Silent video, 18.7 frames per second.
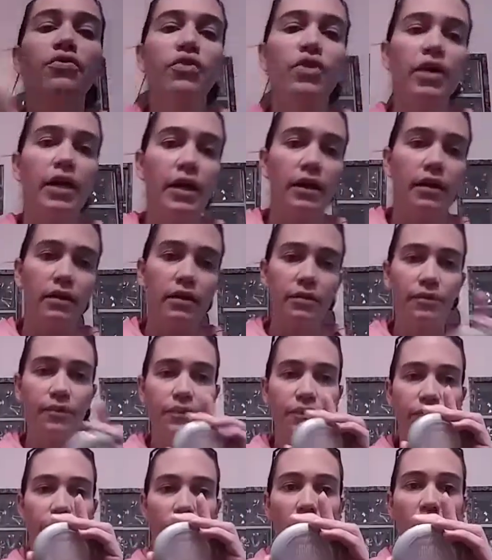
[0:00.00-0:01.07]
your head.
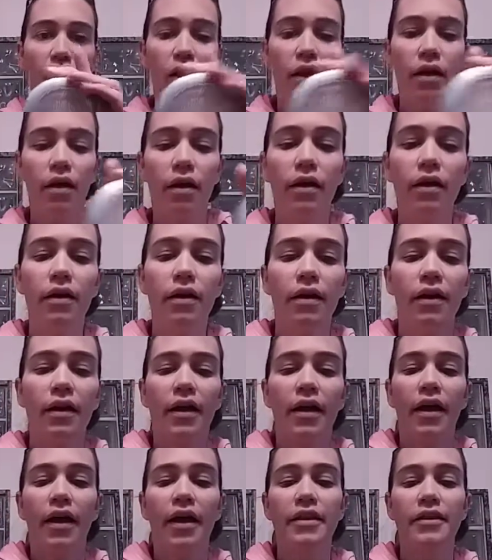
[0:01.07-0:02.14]

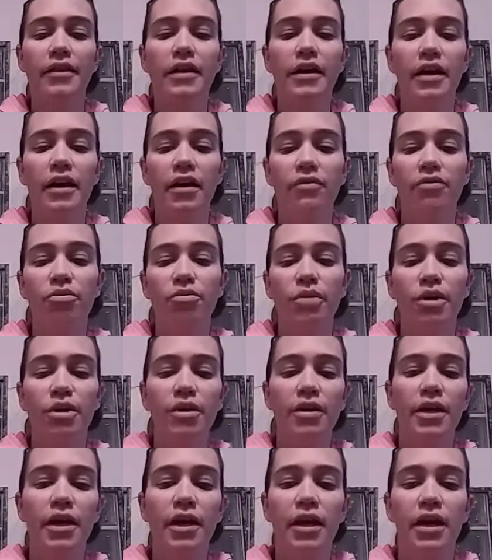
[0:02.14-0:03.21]
And then I have a
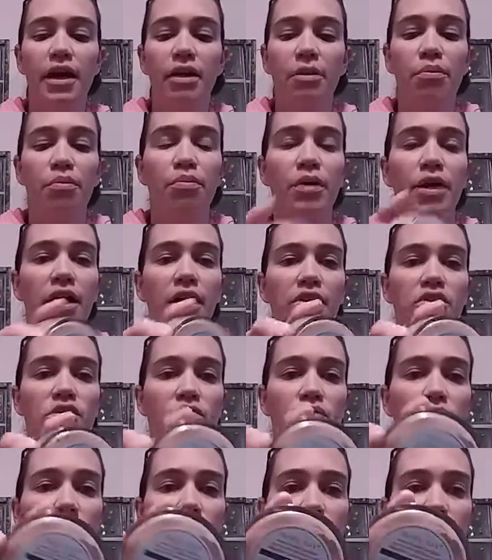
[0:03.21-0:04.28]
Mary Kay Beige
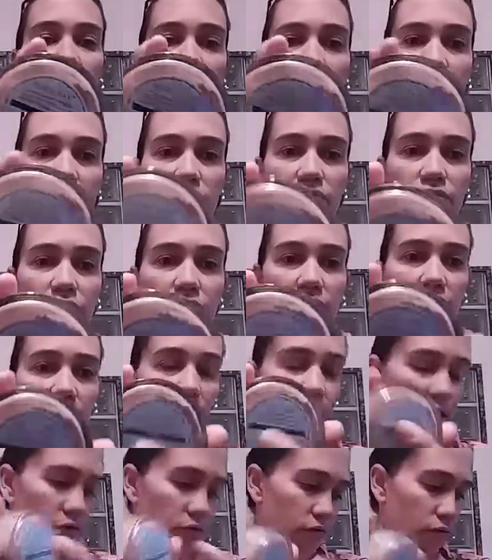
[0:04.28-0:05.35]

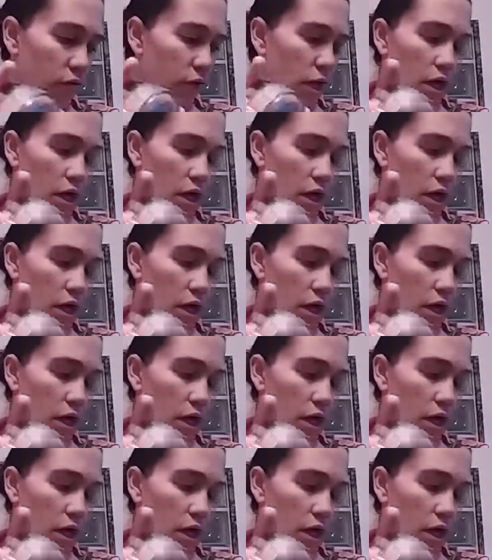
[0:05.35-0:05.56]
1.5